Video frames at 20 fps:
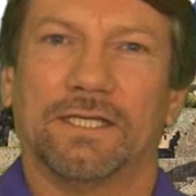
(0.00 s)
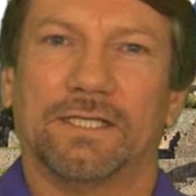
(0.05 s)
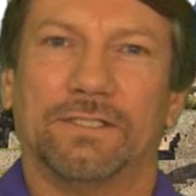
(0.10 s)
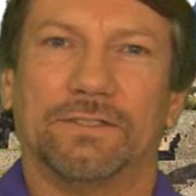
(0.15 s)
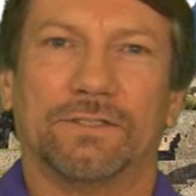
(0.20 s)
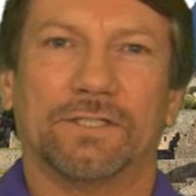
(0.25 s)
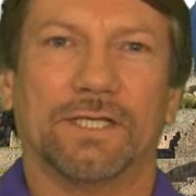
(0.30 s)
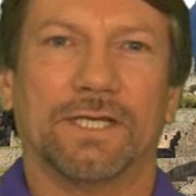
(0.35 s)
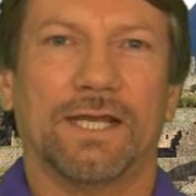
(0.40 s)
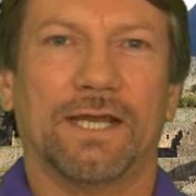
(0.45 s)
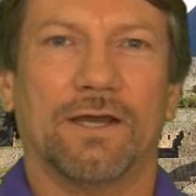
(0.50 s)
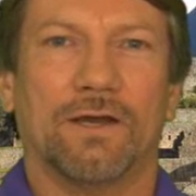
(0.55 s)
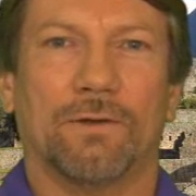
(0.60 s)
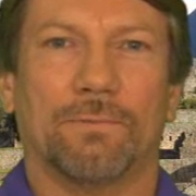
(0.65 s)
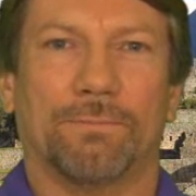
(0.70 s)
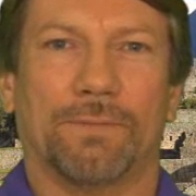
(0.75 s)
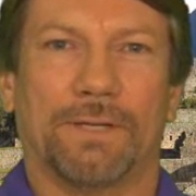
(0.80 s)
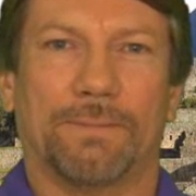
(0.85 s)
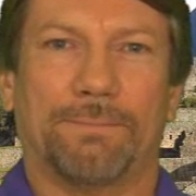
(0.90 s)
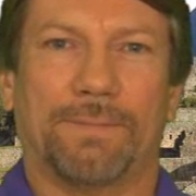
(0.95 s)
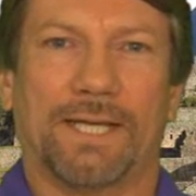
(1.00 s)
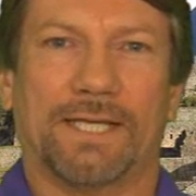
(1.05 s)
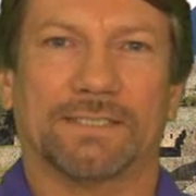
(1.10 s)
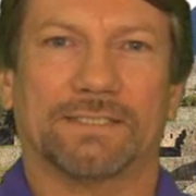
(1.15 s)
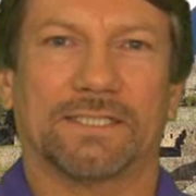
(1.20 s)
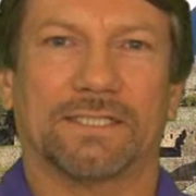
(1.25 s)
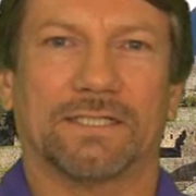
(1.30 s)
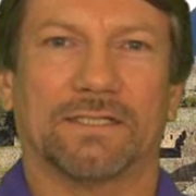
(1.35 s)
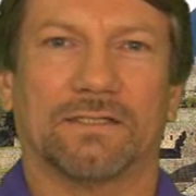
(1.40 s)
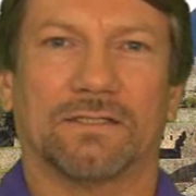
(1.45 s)
you can help by
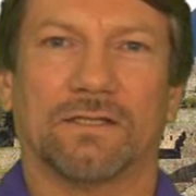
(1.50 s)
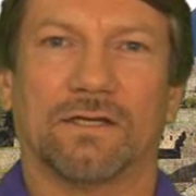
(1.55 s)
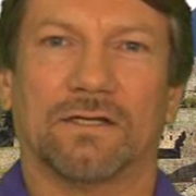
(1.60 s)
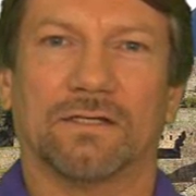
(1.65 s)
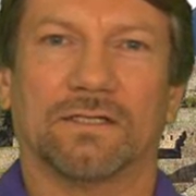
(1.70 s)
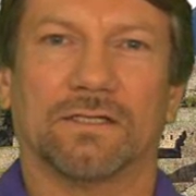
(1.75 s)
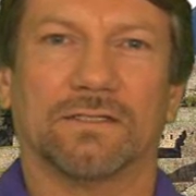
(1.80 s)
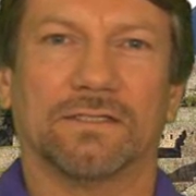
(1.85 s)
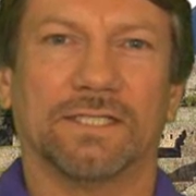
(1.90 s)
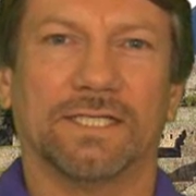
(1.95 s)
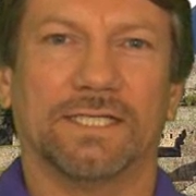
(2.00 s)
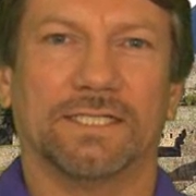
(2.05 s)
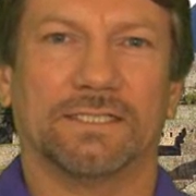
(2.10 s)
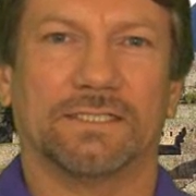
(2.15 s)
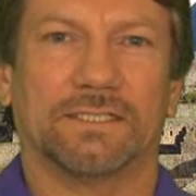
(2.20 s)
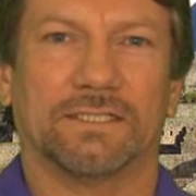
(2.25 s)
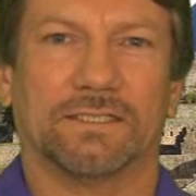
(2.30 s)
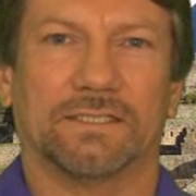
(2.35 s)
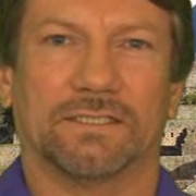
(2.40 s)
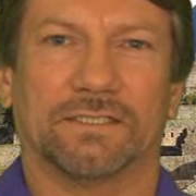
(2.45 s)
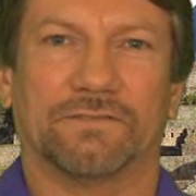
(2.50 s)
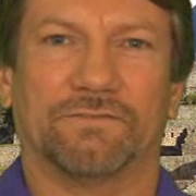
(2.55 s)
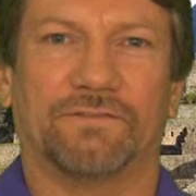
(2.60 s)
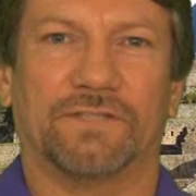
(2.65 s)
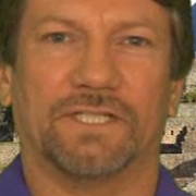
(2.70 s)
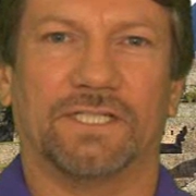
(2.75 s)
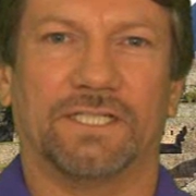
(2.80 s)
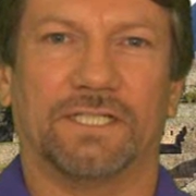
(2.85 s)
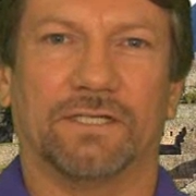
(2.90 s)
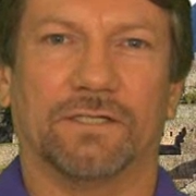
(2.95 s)
passing along a link to this
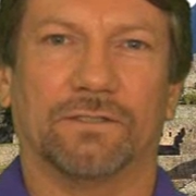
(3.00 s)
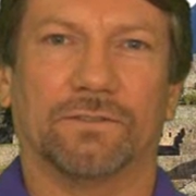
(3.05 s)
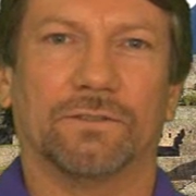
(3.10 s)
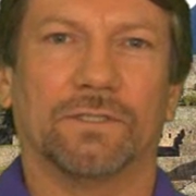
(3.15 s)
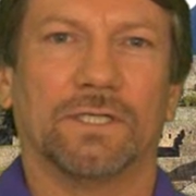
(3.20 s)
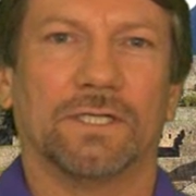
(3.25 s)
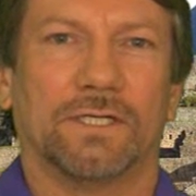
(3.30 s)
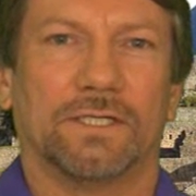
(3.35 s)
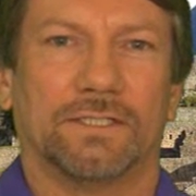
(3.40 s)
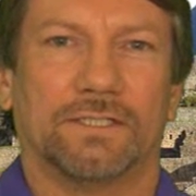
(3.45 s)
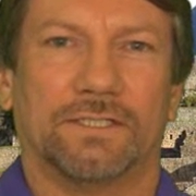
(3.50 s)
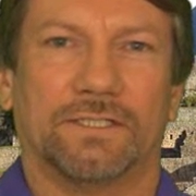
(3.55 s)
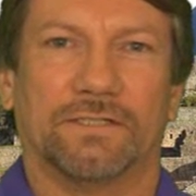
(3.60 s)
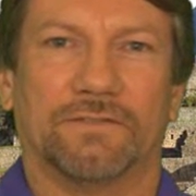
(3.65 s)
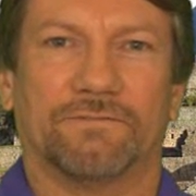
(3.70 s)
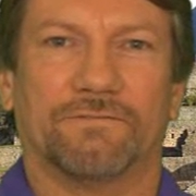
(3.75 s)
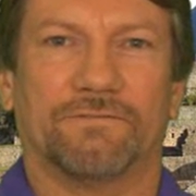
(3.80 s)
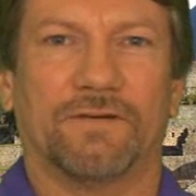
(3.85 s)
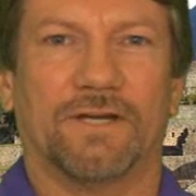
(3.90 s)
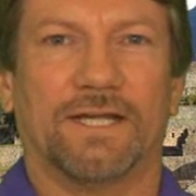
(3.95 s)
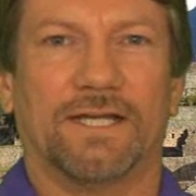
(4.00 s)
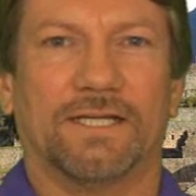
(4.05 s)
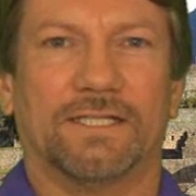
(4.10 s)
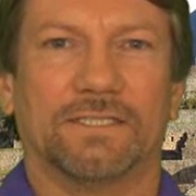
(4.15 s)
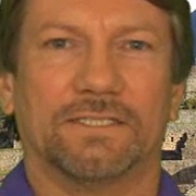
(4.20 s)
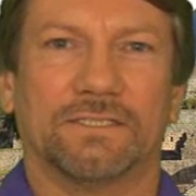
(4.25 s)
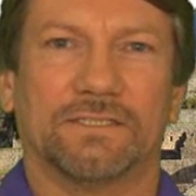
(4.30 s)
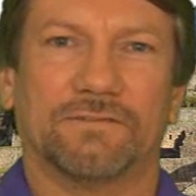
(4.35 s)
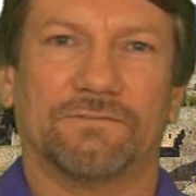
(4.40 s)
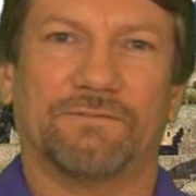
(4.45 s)
video to your
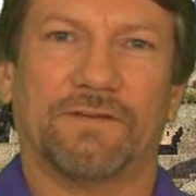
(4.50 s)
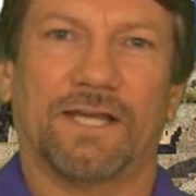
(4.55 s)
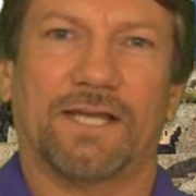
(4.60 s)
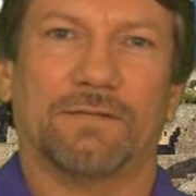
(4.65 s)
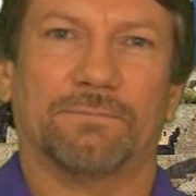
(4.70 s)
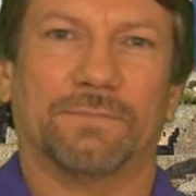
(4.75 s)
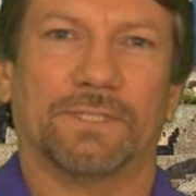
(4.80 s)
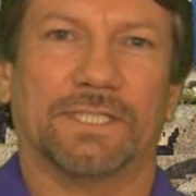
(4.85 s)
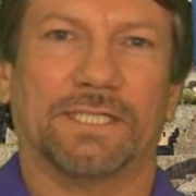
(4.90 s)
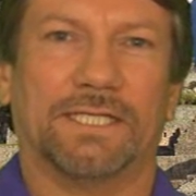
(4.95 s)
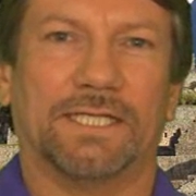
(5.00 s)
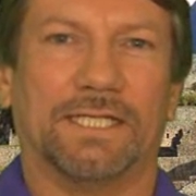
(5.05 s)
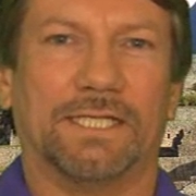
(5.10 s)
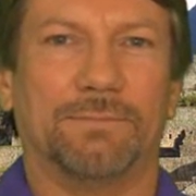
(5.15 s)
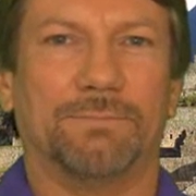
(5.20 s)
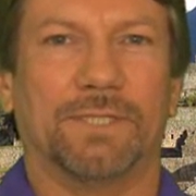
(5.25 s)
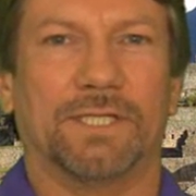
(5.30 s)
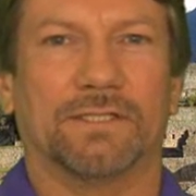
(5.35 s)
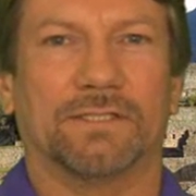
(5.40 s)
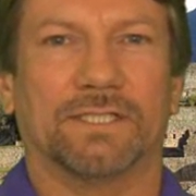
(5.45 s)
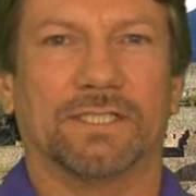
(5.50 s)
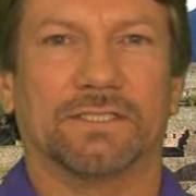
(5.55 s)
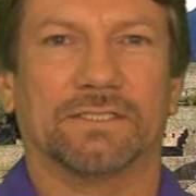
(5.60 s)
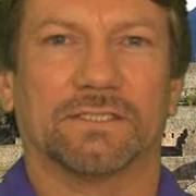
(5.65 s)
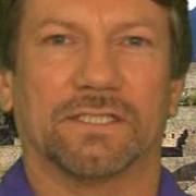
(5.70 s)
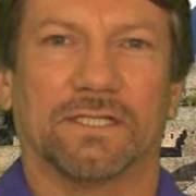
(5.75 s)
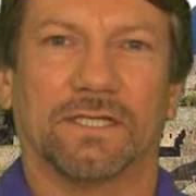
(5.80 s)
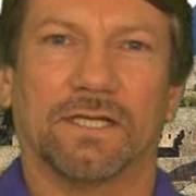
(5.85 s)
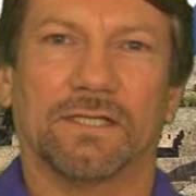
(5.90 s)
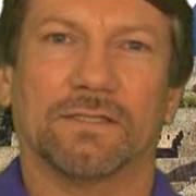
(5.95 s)
friends, family, email
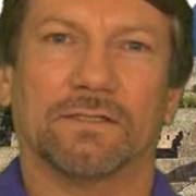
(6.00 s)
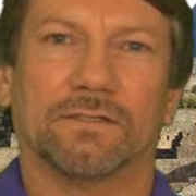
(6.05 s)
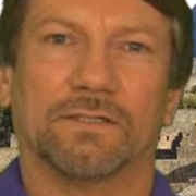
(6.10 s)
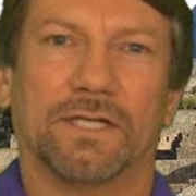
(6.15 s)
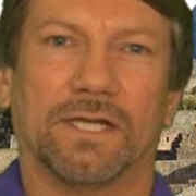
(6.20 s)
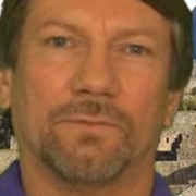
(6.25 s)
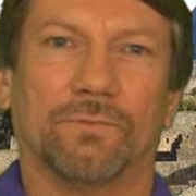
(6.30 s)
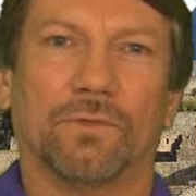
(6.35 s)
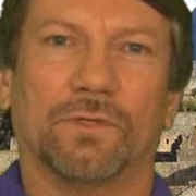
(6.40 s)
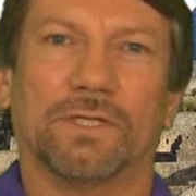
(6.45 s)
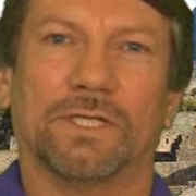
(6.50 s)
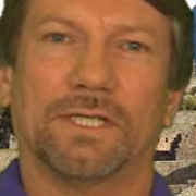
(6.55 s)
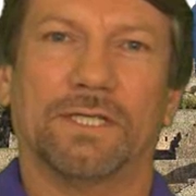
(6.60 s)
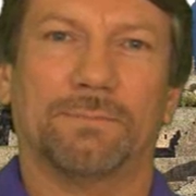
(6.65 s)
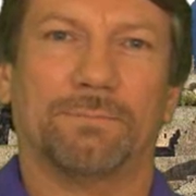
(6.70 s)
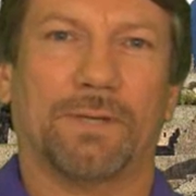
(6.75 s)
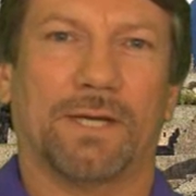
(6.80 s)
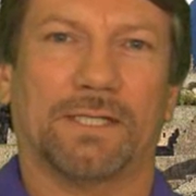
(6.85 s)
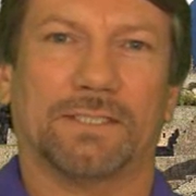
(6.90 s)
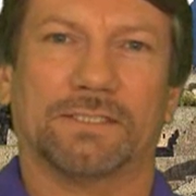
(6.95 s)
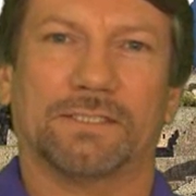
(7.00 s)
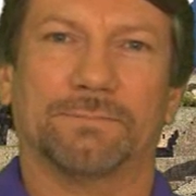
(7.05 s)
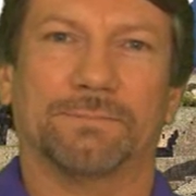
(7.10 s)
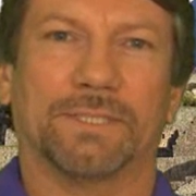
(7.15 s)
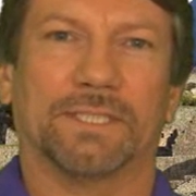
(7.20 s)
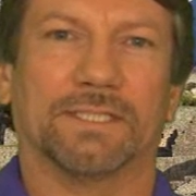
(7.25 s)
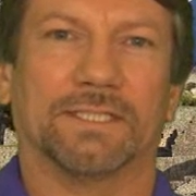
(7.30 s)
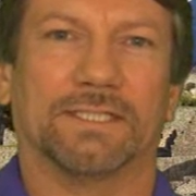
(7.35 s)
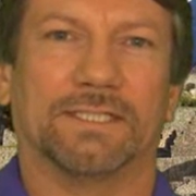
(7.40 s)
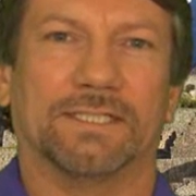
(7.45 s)
lists, and other networking
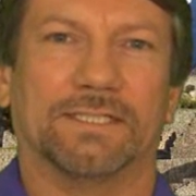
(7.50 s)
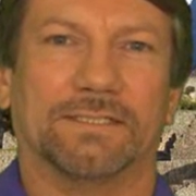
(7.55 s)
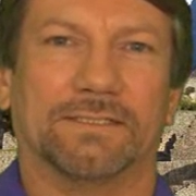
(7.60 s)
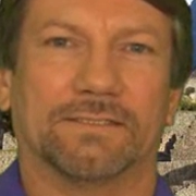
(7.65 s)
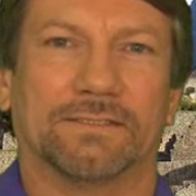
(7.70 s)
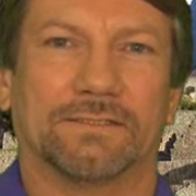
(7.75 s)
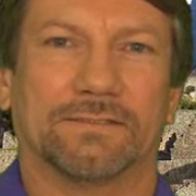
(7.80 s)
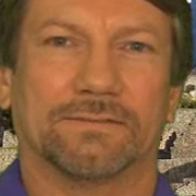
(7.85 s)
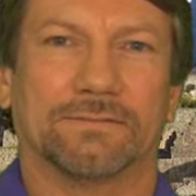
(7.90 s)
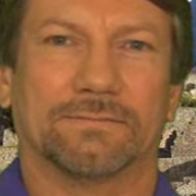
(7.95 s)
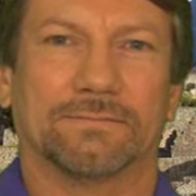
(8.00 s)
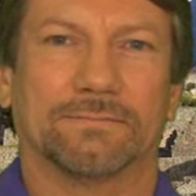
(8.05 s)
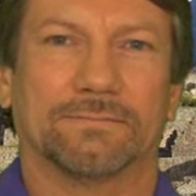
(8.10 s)
possibilities.